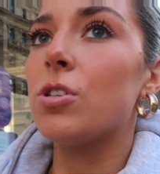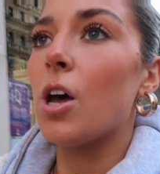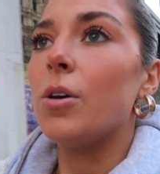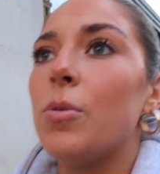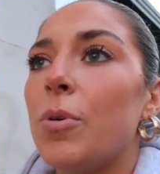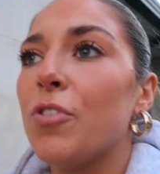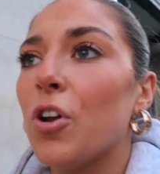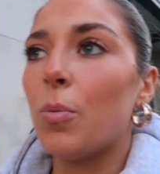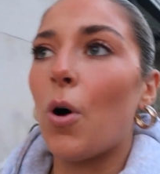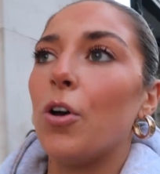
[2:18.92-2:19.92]
so we've
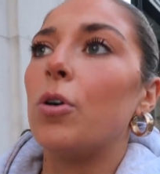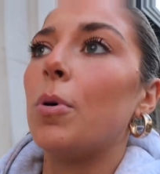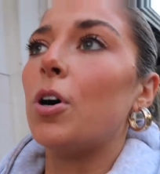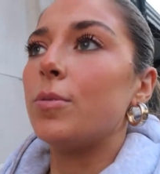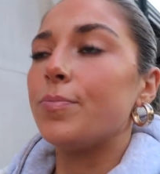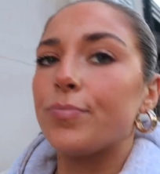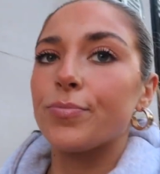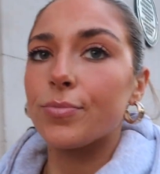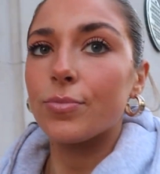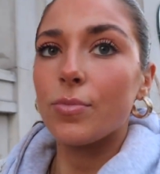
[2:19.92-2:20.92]
got a while, but
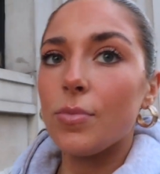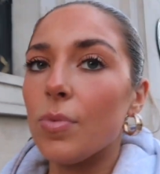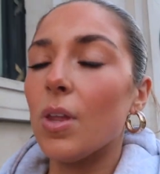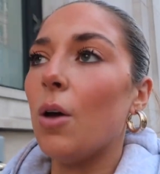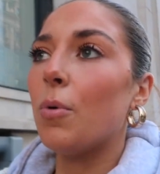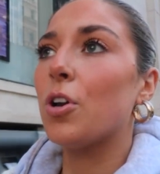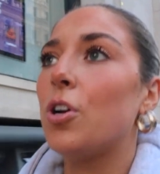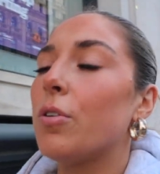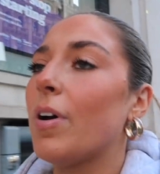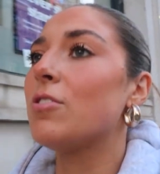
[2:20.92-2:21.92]
we're gonna
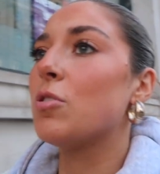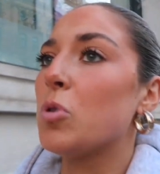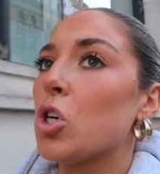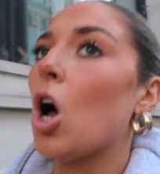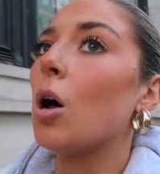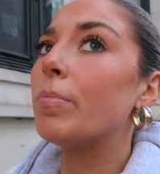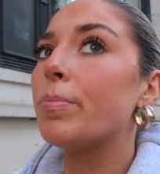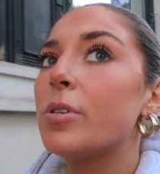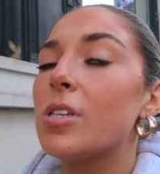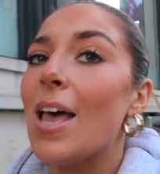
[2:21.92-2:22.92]
look around some
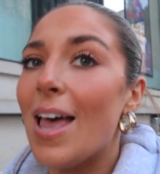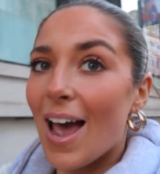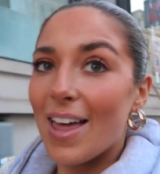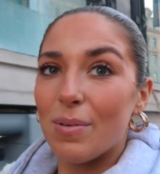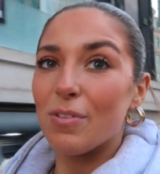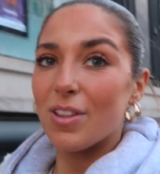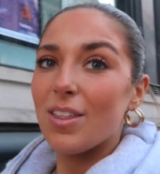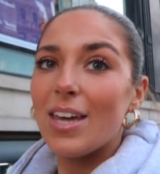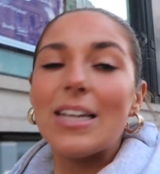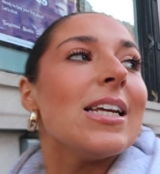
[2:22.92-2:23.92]
shops, and then we've got
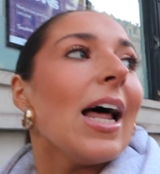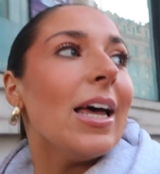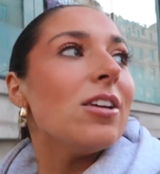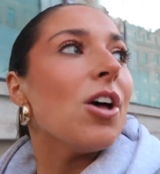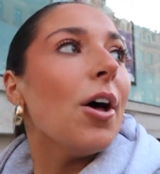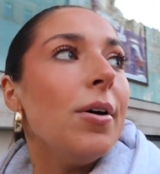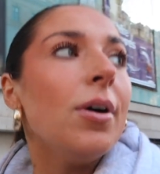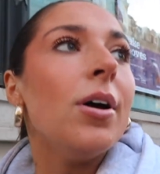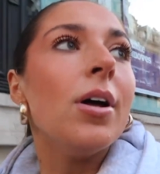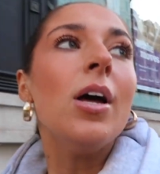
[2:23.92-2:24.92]
the theatre later. So
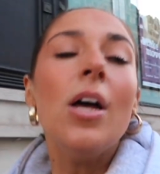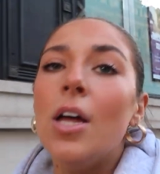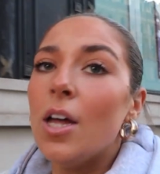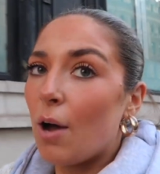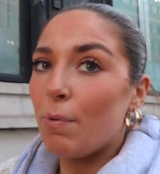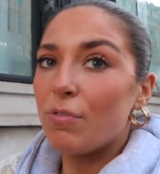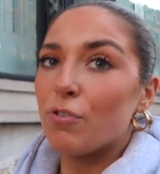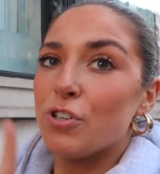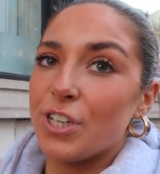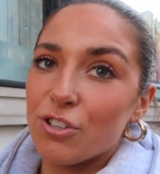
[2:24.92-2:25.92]
I will have
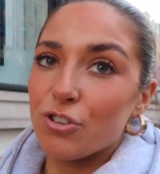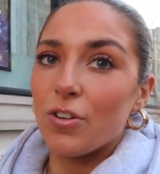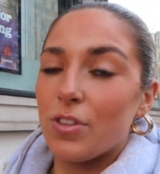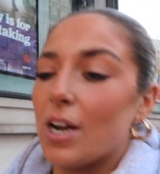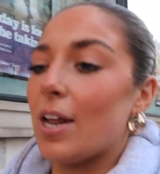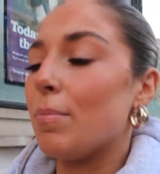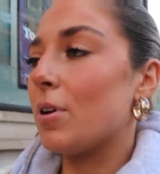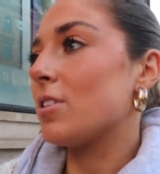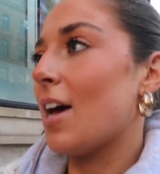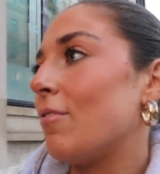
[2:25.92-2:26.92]
already introed the clip
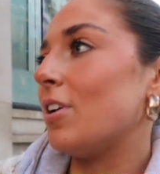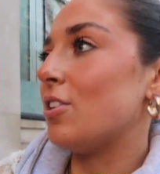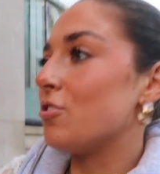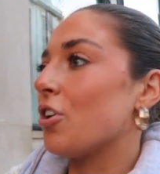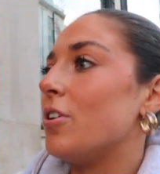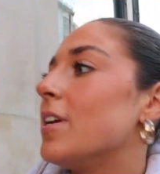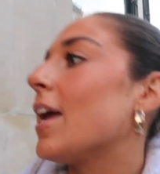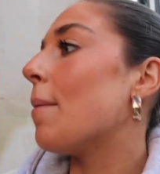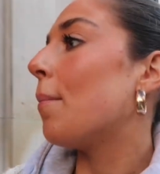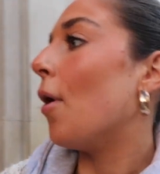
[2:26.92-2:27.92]
because I haven't introed it
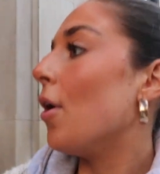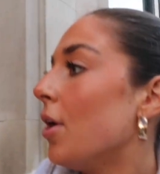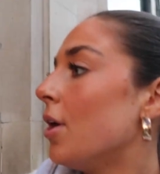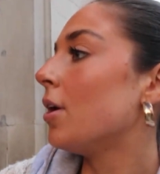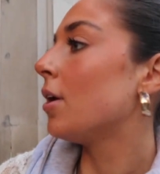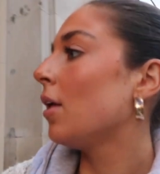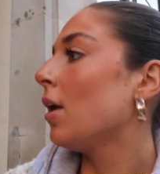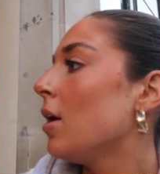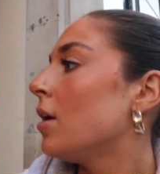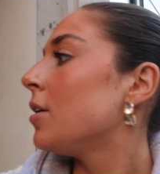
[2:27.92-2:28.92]
yet, but
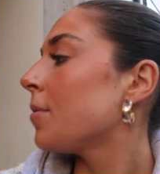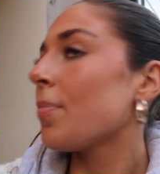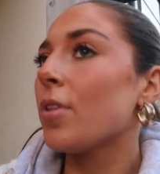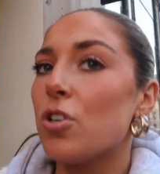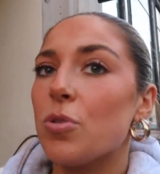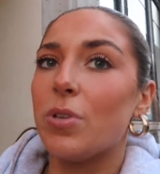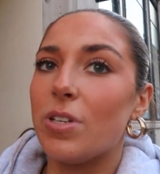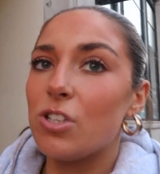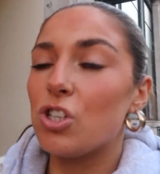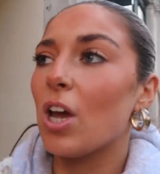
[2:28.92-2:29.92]
just
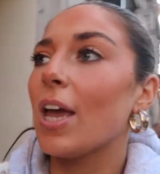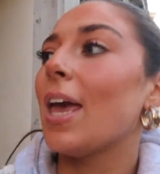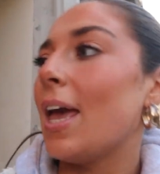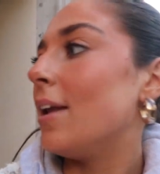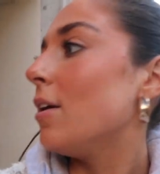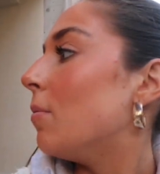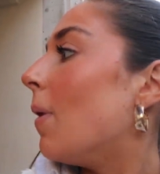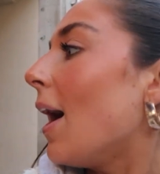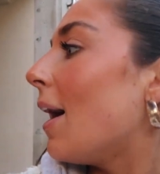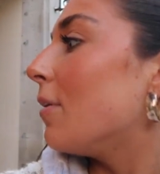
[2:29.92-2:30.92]
wanted to check in.
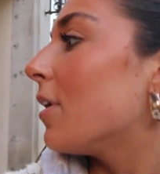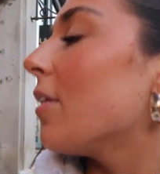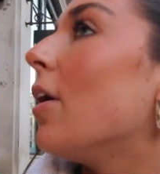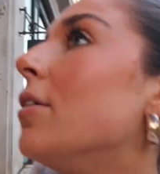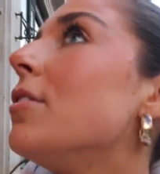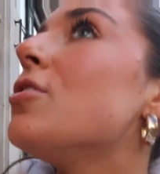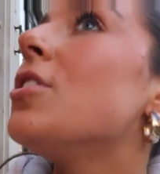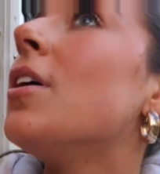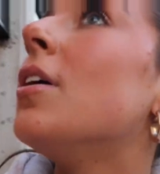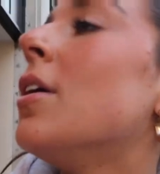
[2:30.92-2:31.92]
Wow, look at those
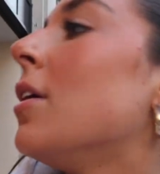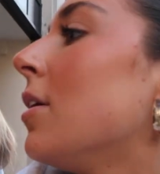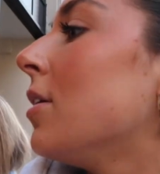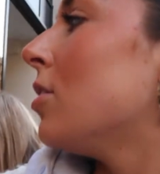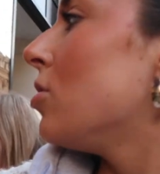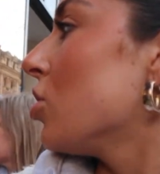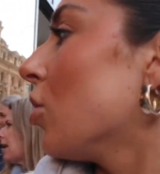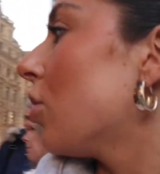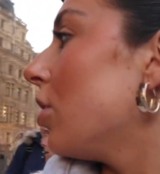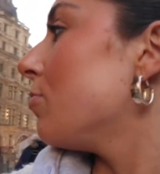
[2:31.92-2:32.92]

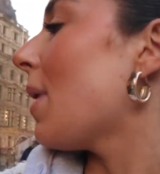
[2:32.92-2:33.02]
chocolate